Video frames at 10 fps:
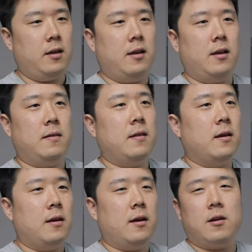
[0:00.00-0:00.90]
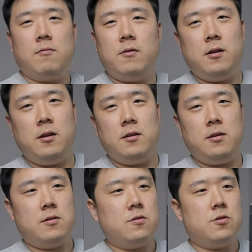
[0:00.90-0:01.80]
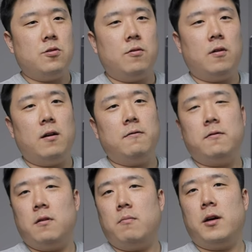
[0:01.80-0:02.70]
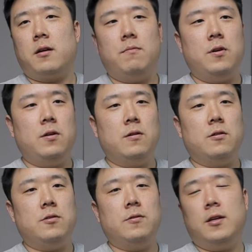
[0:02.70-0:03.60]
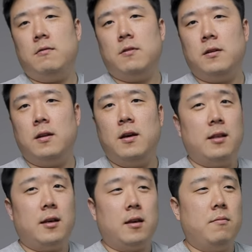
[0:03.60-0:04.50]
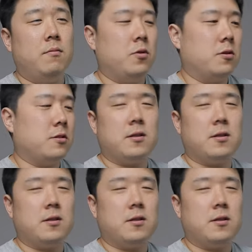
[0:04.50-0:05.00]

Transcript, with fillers: and I don't really need to show off my computer to anyone. I like it more